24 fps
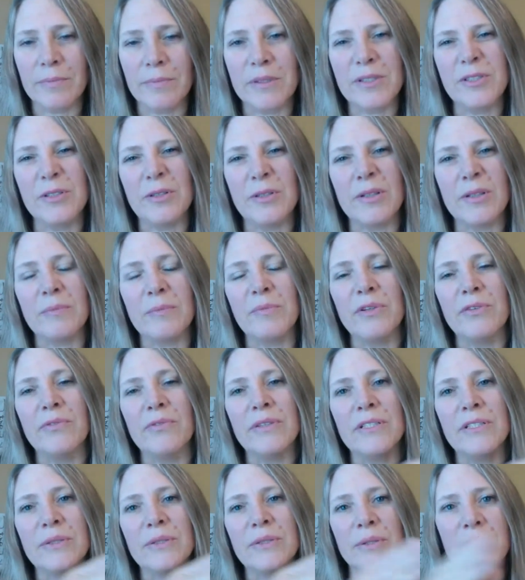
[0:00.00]
but you can move
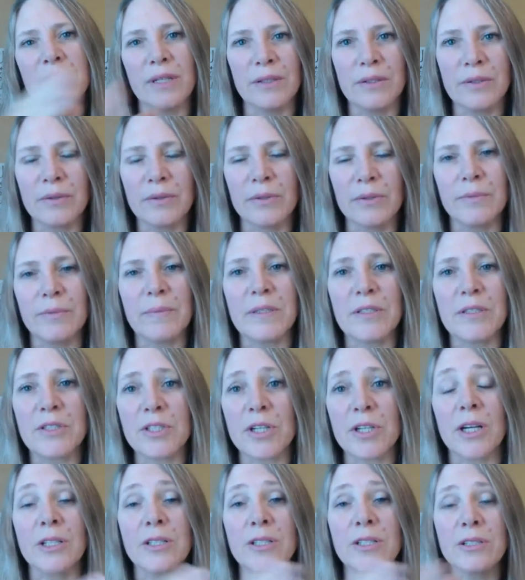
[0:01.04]
into another group and
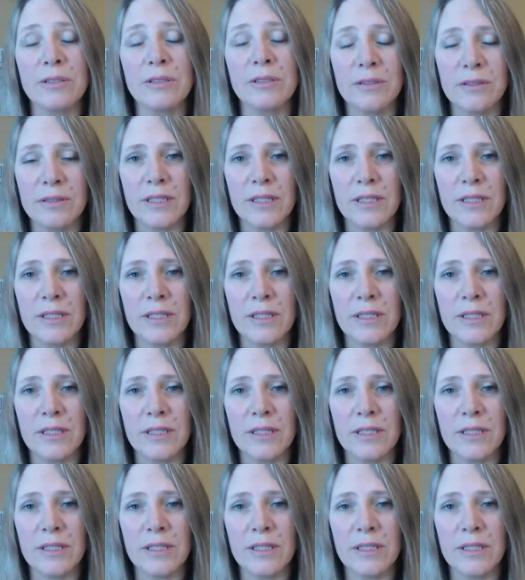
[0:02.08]
charge,